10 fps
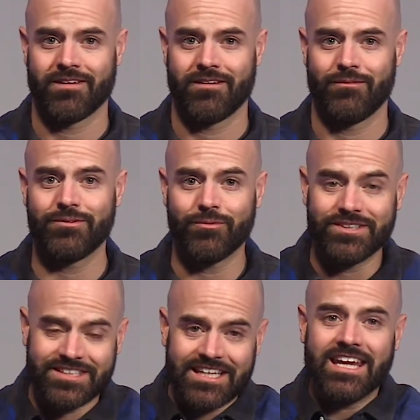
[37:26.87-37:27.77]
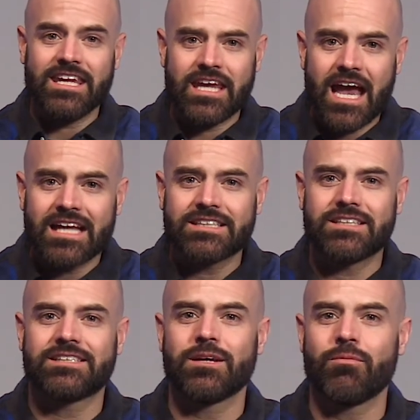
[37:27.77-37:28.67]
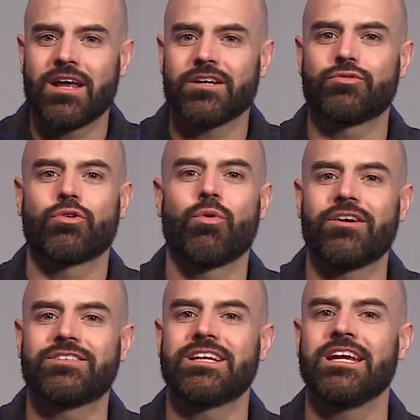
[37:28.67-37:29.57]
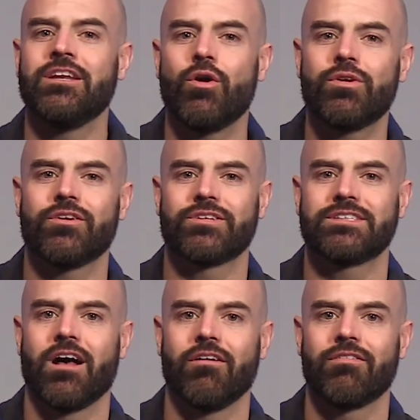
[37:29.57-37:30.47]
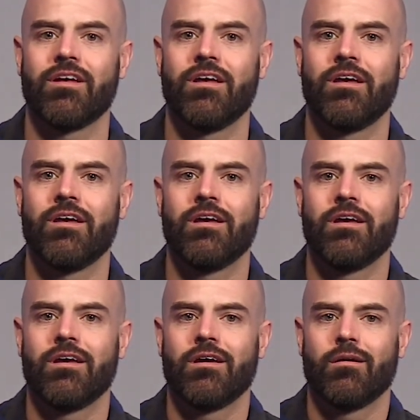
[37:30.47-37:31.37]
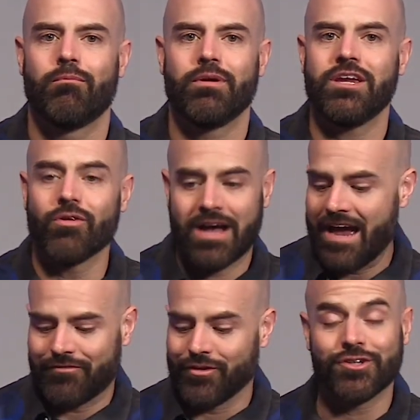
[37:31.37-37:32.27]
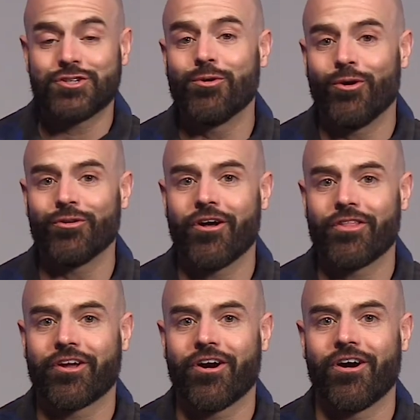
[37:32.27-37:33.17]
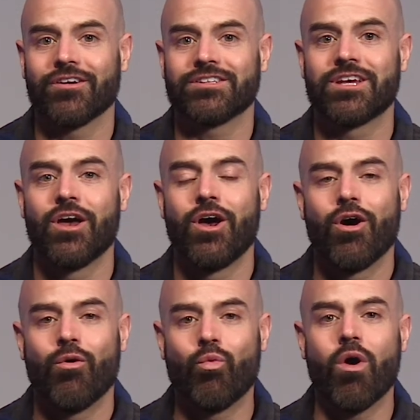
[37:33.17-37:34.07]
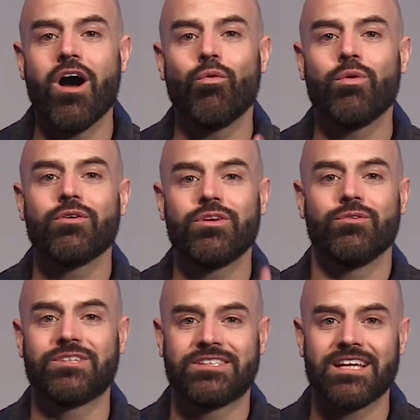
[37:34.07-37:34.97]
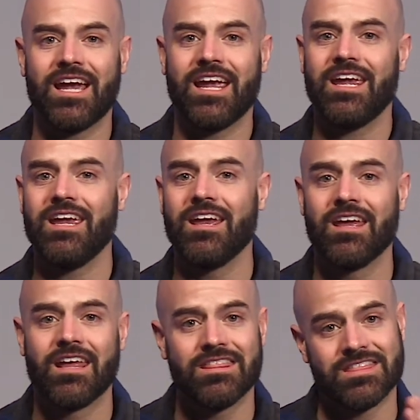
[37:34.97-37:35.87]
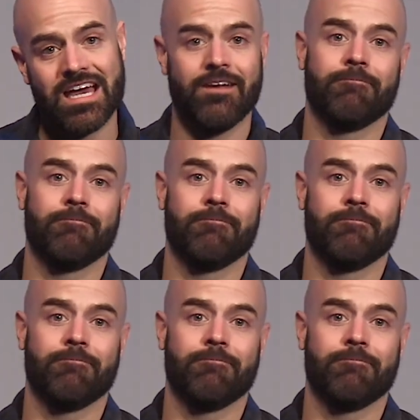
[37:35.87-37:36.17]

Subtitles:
When saying yes to someone else requires saying no to yourself, but you don't have to because you hold all the cards, what will you say then?